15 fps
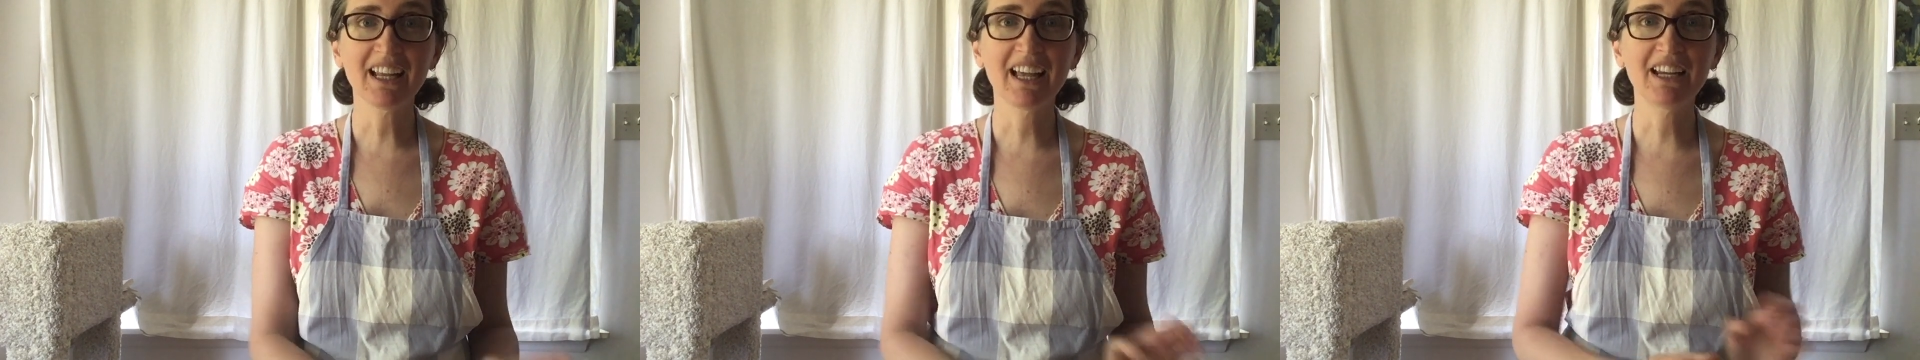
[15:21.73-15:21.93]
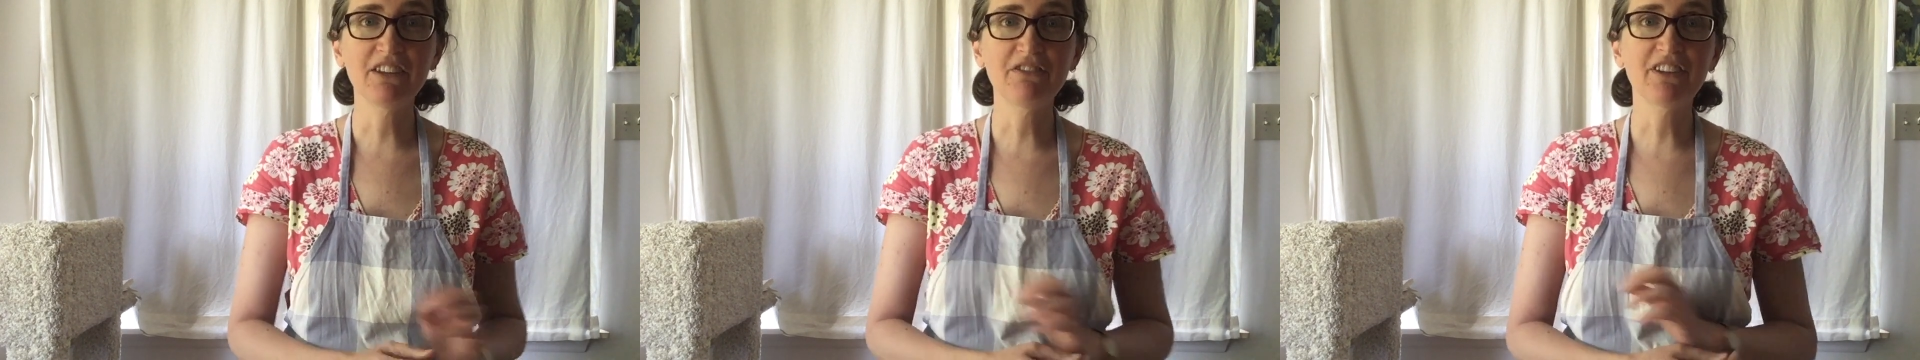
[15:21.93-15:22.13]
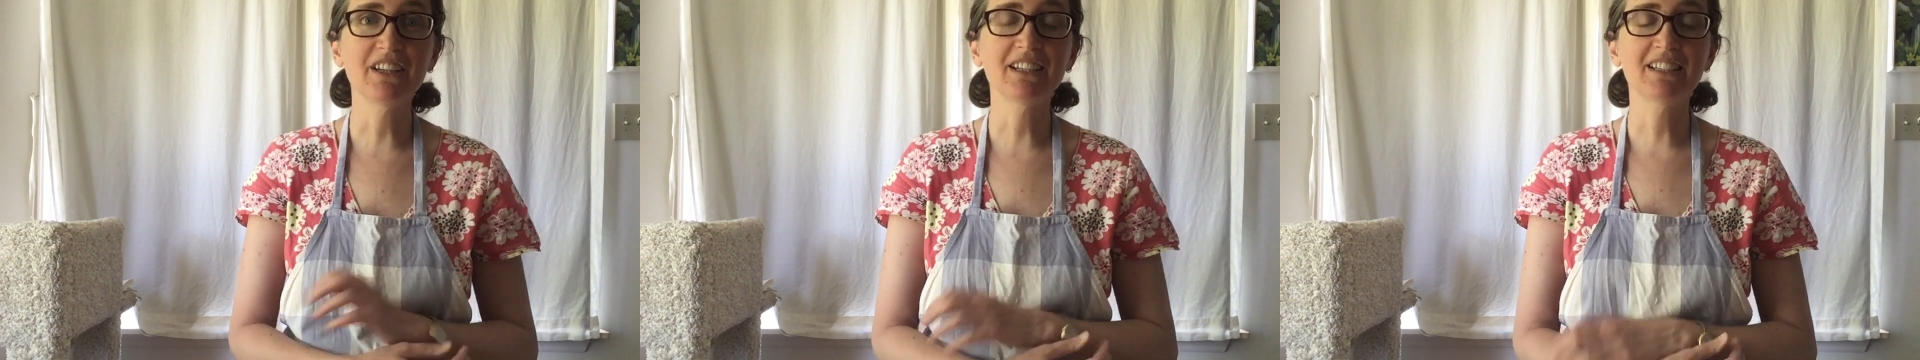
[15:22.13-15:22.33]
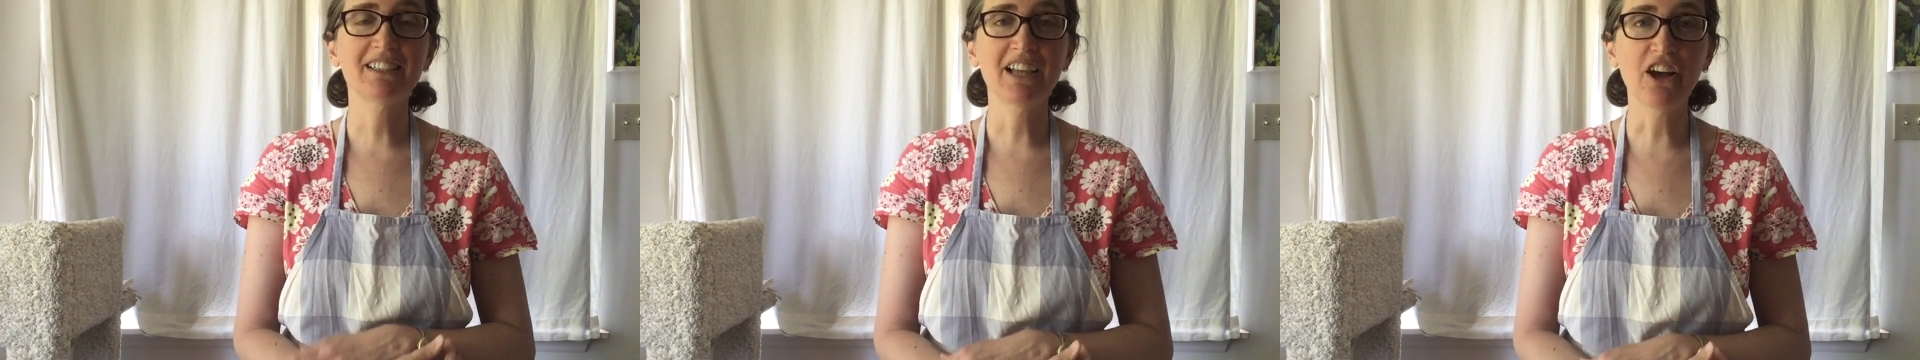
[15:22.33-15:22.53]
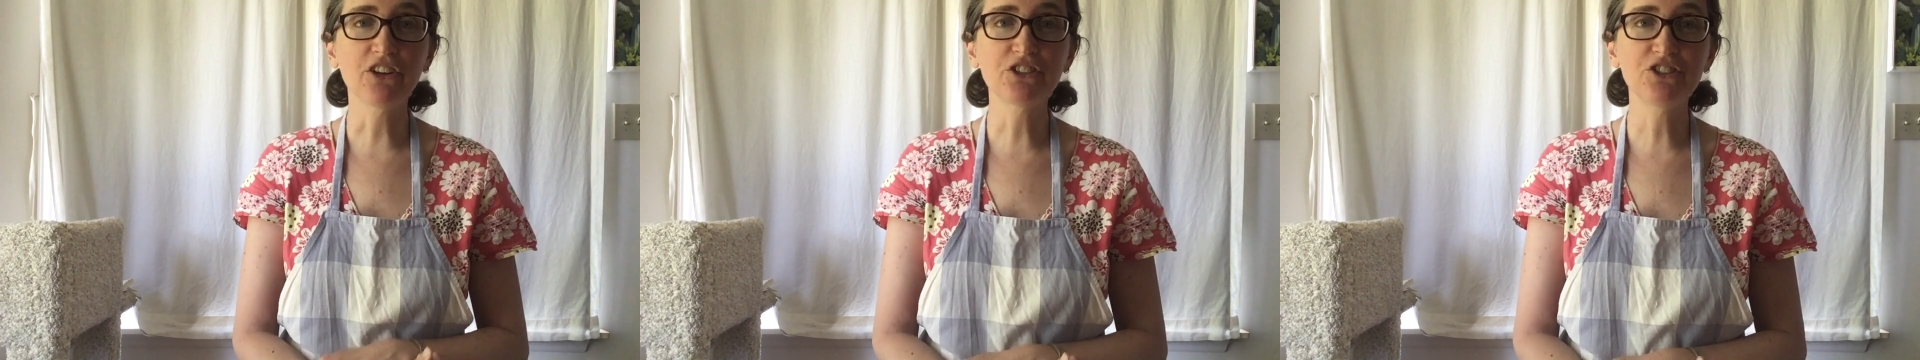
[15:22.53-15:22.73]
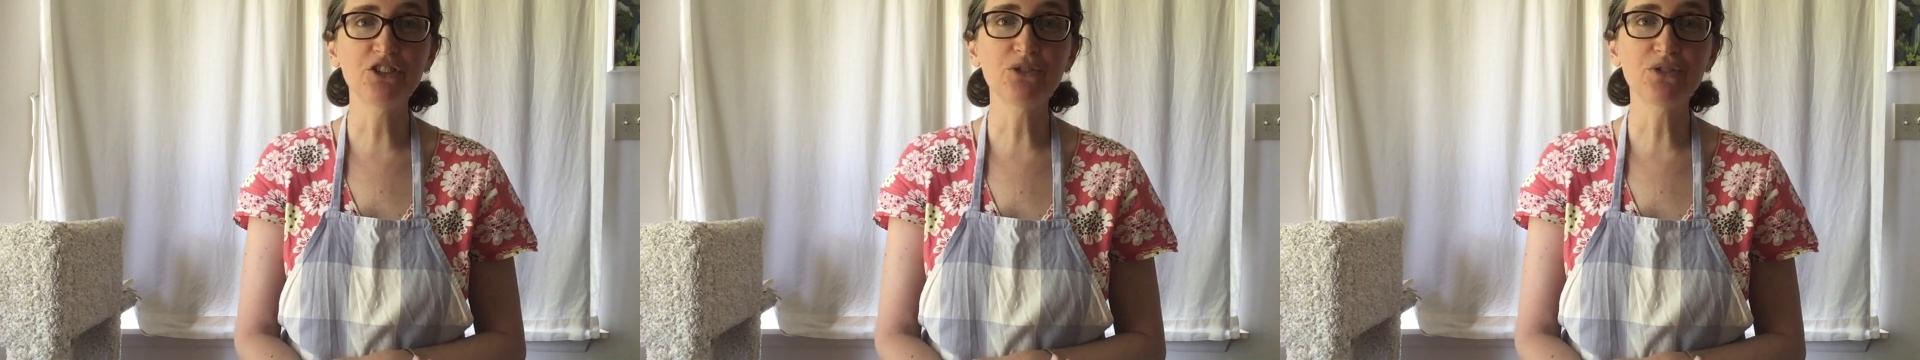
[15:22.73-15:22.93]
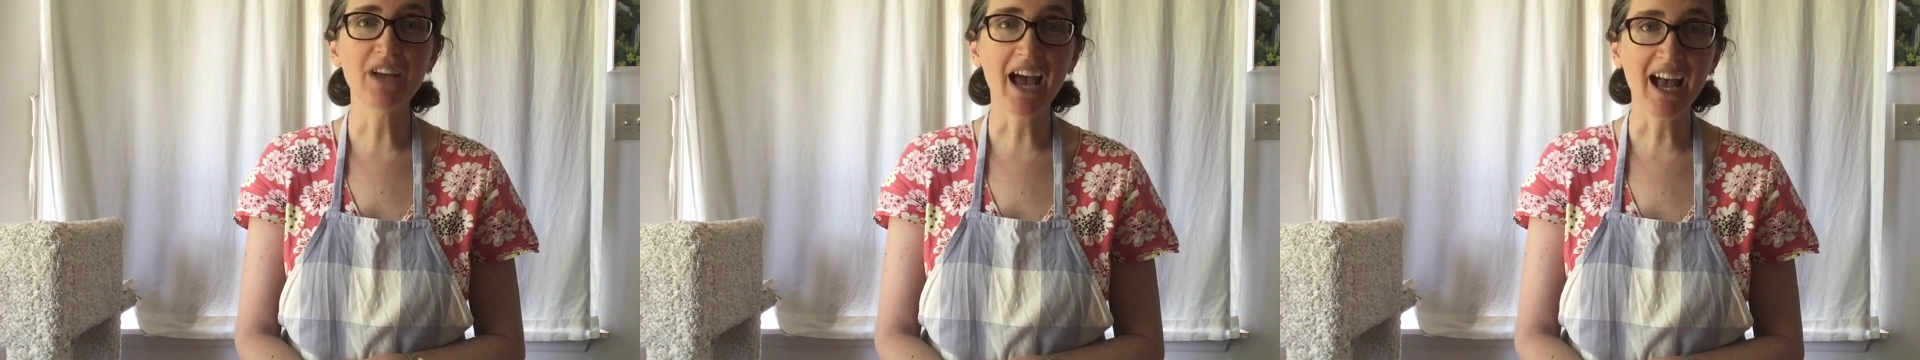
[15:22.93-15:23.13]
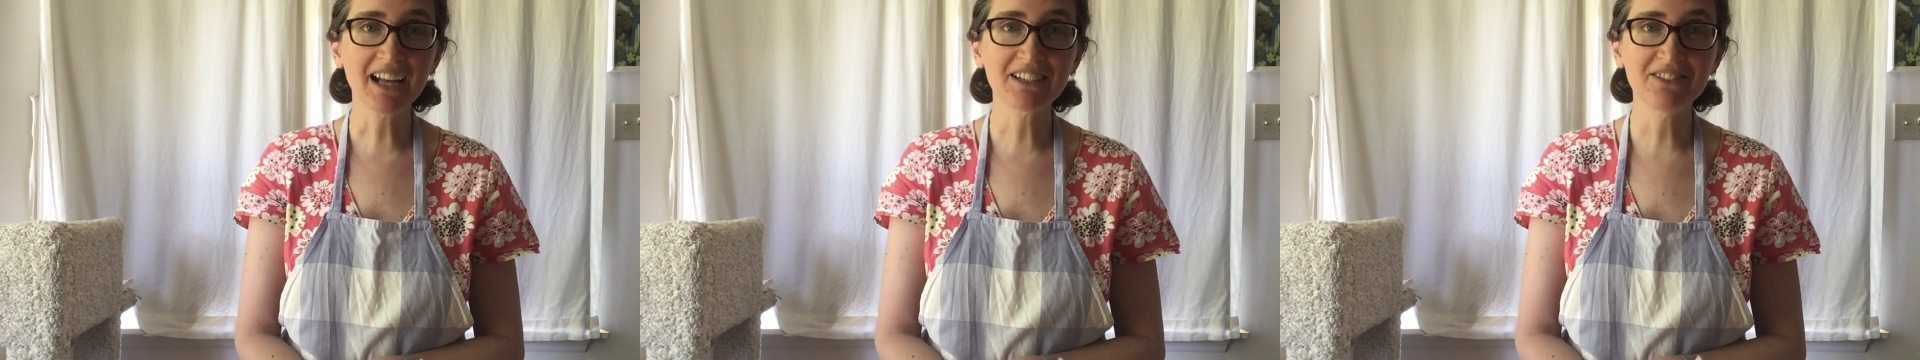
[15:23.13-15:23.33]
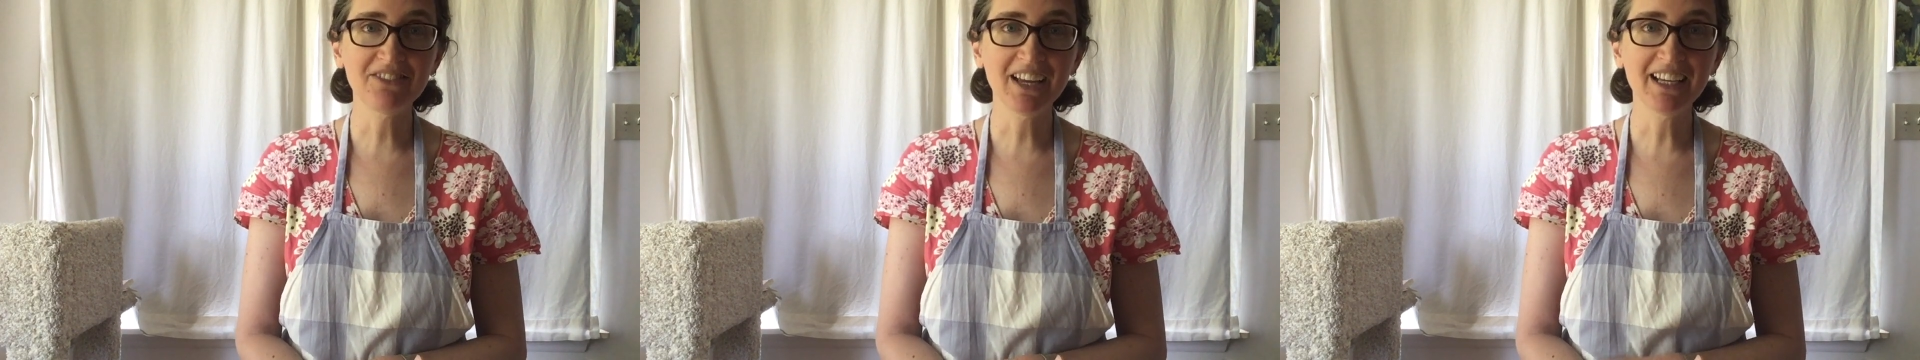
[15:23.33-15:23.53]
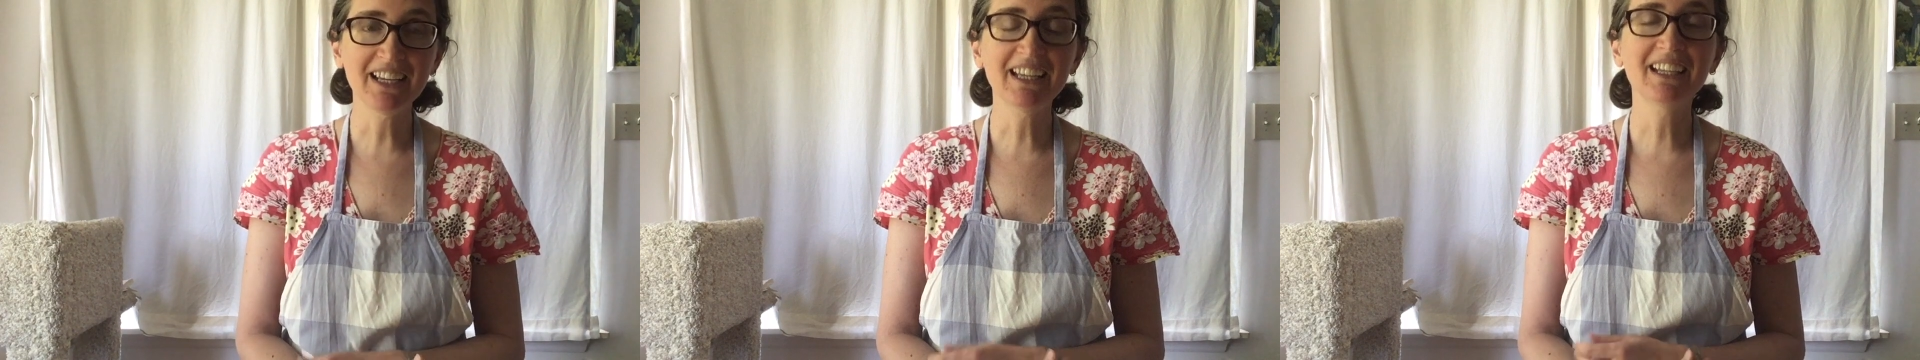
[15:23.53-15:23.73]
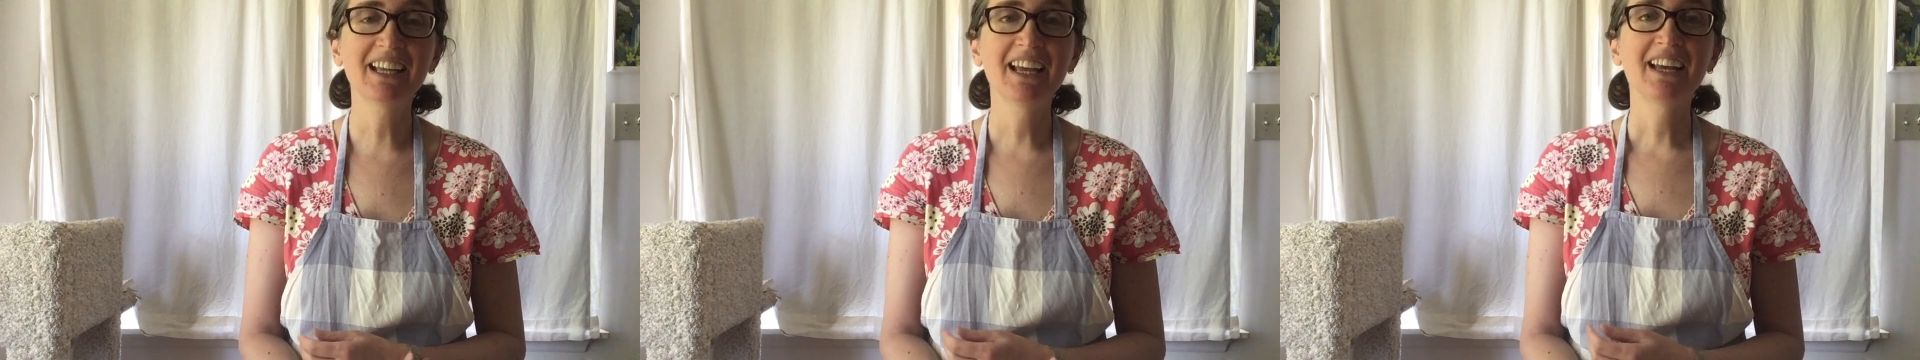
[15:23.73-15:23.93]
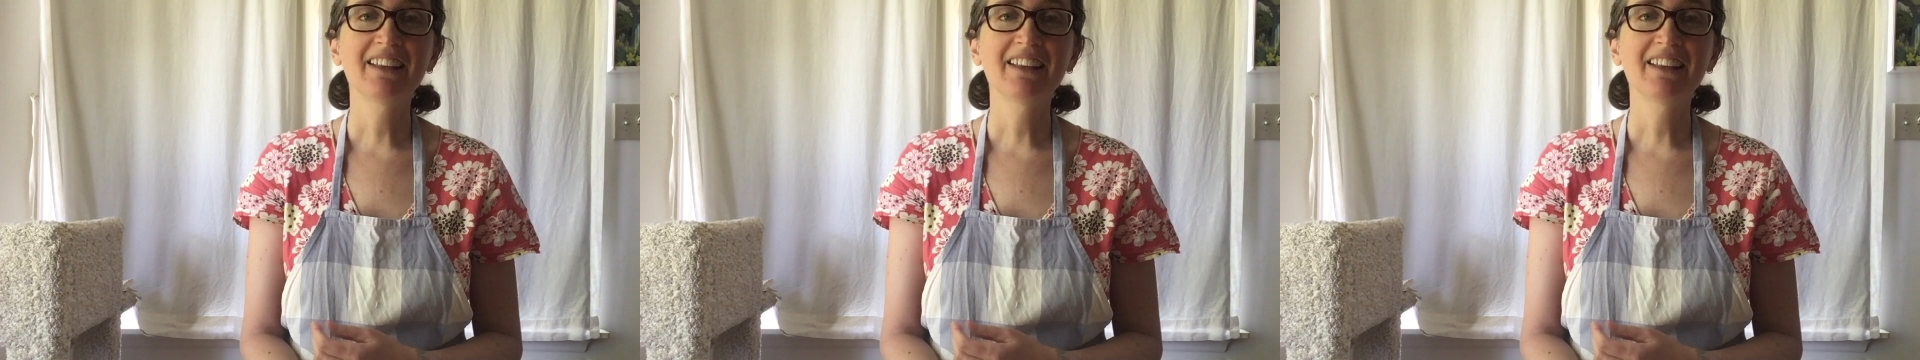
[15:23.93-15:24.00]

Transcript: and if it tells you to activate it,